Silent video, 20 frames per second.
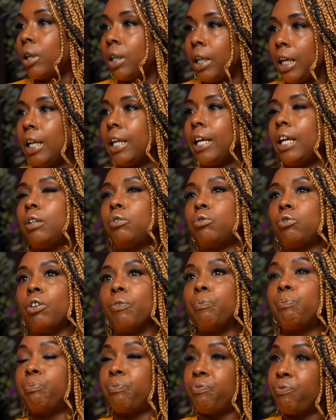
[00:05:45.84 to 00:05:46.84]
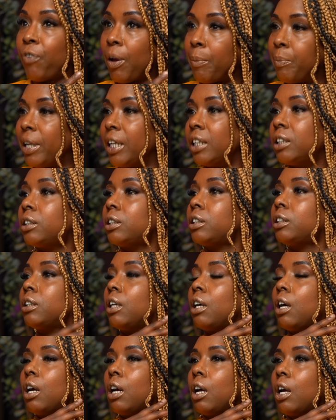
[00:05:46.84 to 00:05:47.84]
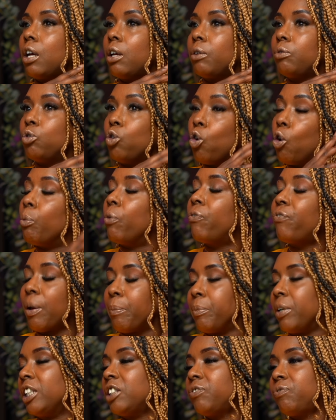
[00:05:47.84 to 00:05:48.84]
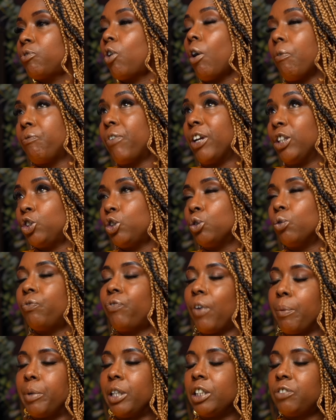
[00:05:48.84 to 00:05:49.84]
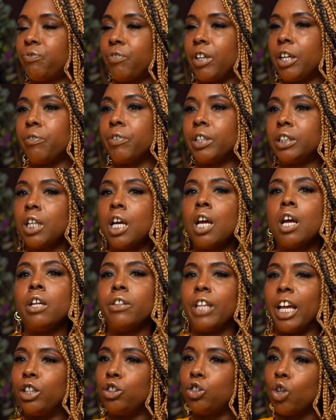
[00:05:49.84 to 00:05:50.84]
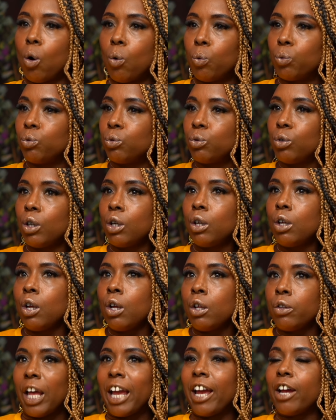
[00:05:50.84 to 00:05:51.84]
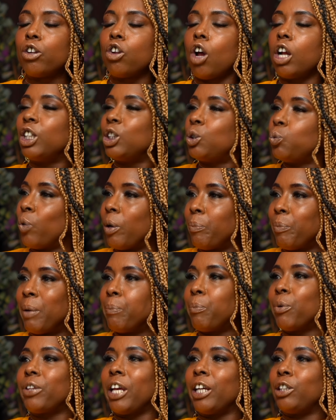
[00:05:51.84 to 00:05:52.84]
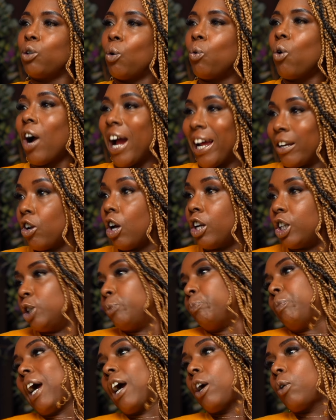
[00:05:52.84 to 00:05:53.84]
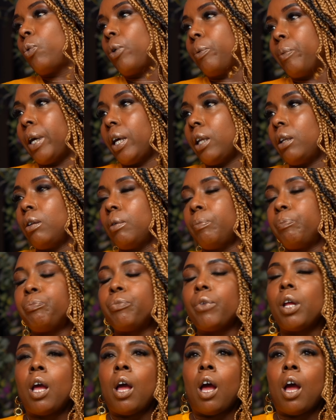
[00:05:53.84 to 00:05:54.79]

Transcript: clearly the feminist, uh, normal feminist, conventional feminist theories, yeah. they don't they acknowledge women, but they don't acknowledge black women. Yeah.